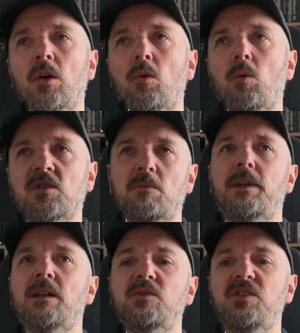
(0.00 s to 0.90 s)
or what
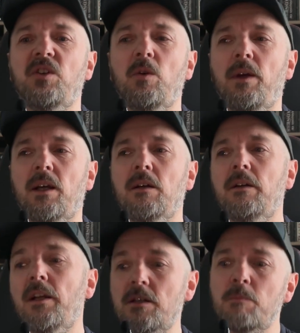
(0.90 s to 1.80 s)
somebody else is doing
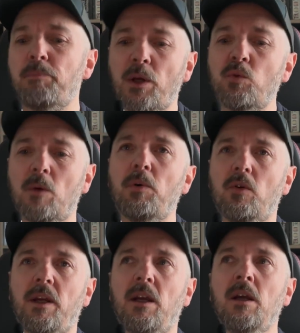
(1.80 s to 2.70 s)
and then just build
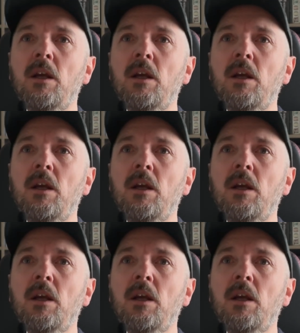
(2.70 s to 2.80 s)
upon it.